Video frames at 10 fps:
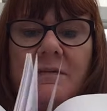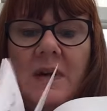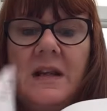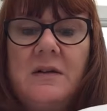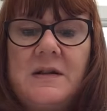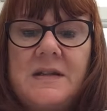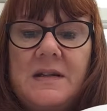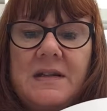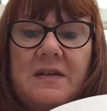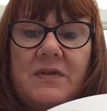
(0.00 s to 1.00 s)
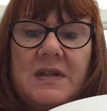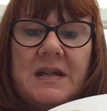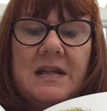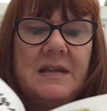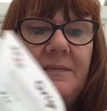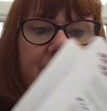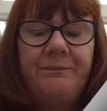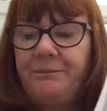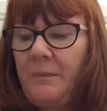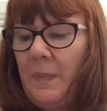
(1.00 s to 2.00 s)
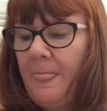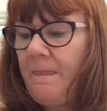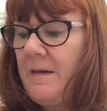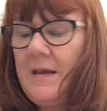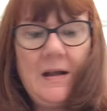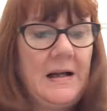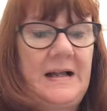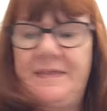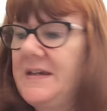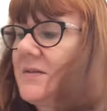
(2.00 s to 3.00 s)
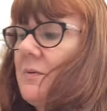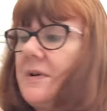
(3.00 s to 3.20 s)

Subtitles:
really nice activities. And this one